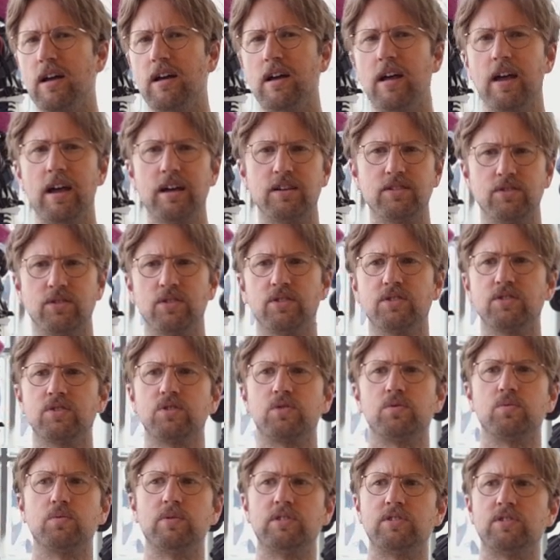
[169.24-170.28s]
axles
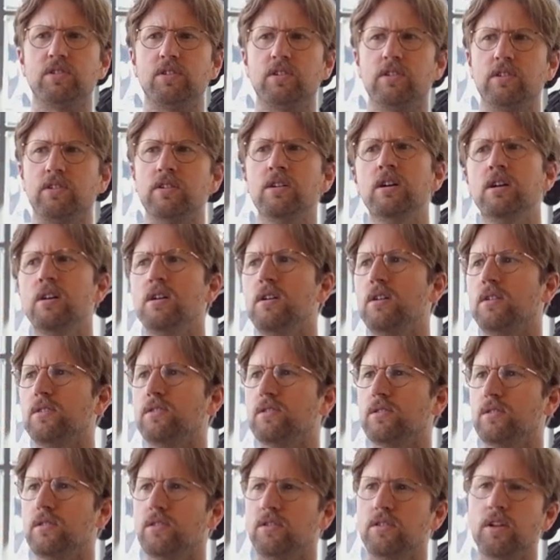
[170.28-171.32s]
which are
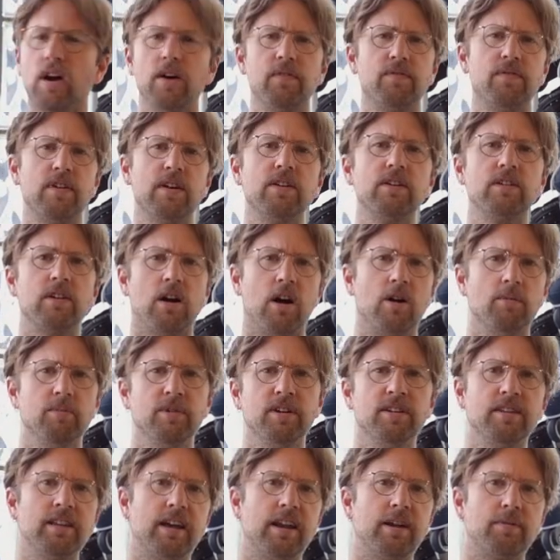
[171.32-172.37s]
not very
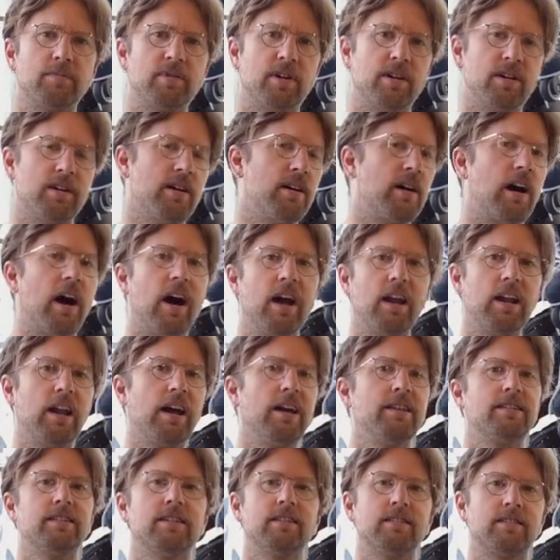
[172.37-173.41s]
common that I'm gonna
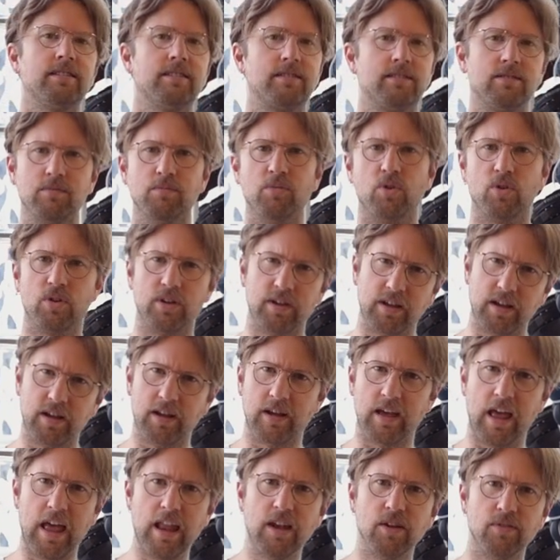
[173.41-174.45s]
highlight at more
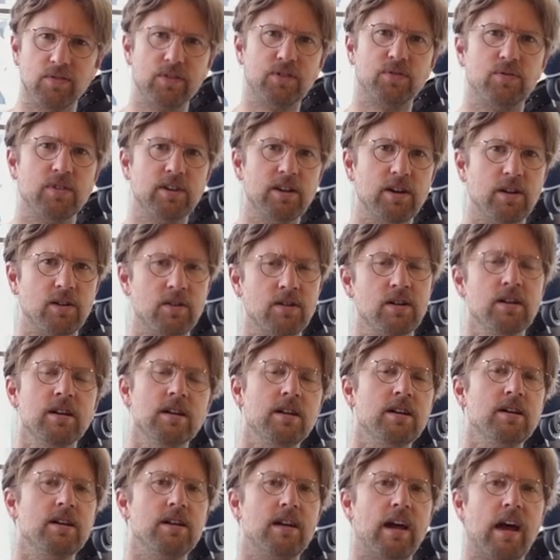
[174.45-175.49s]
the end of this video
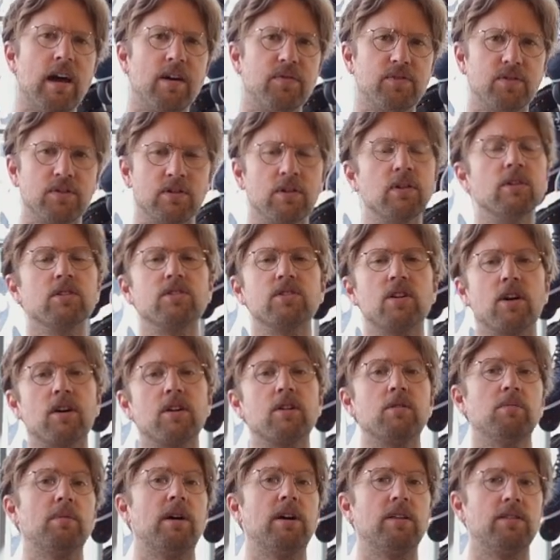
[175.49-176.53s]
after
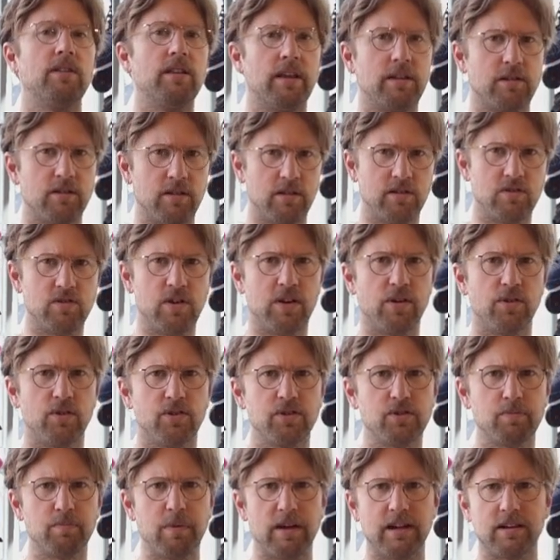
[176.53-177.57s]
talking about like the general
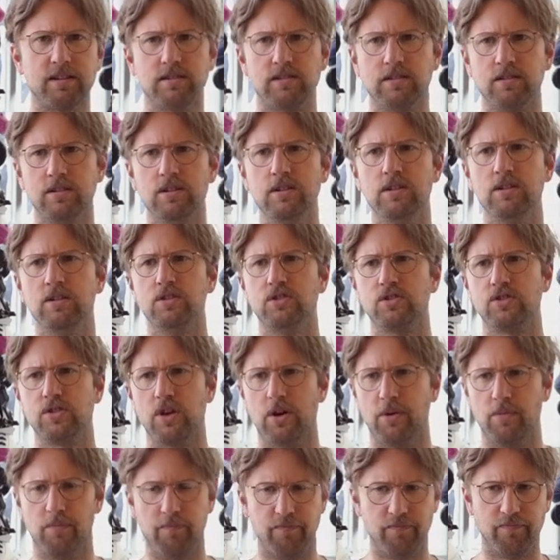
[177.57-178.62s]
specs.
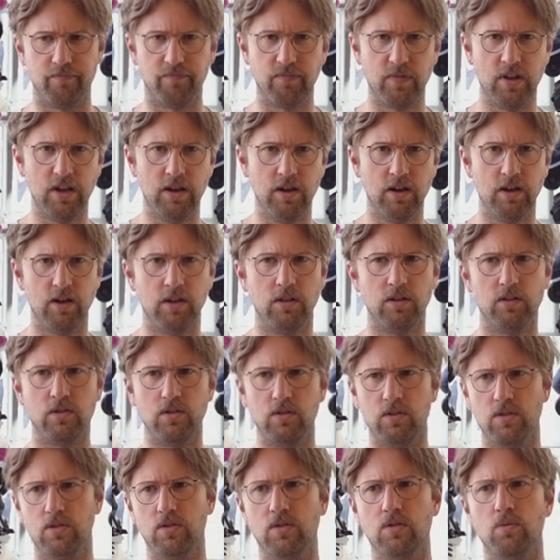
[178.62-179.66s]
So
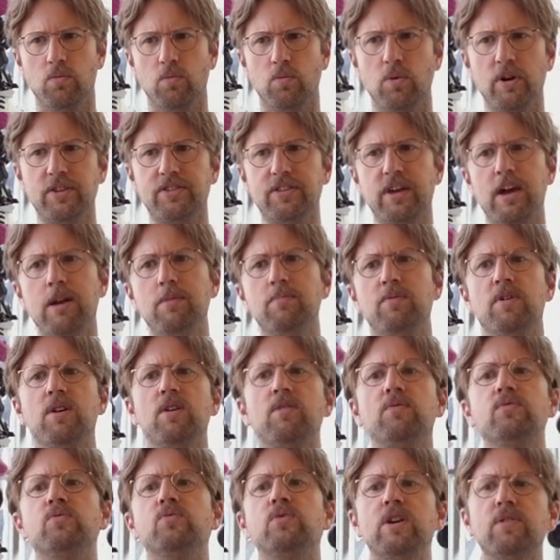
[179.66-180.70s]
what type
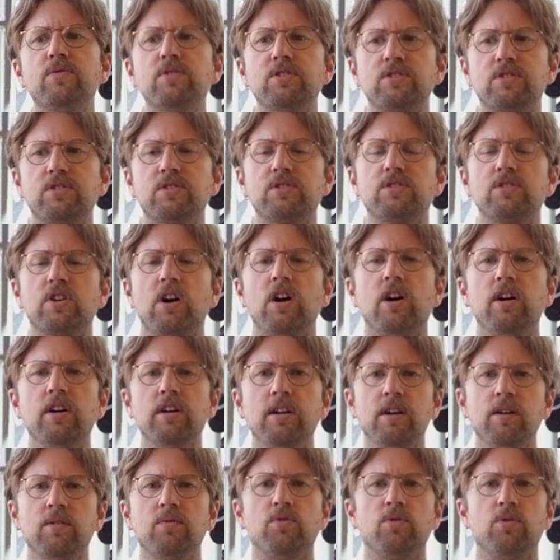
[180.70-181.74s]
of differences are
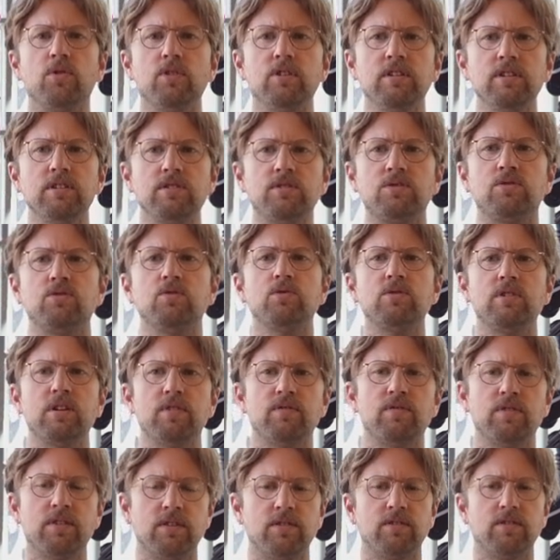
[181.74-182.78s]
there for these two
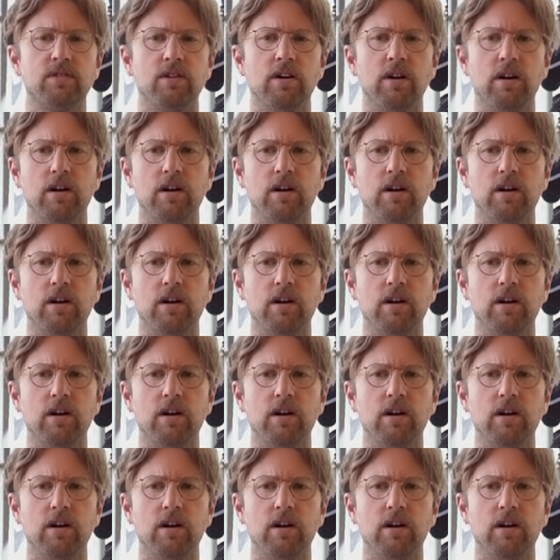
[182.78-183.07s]
different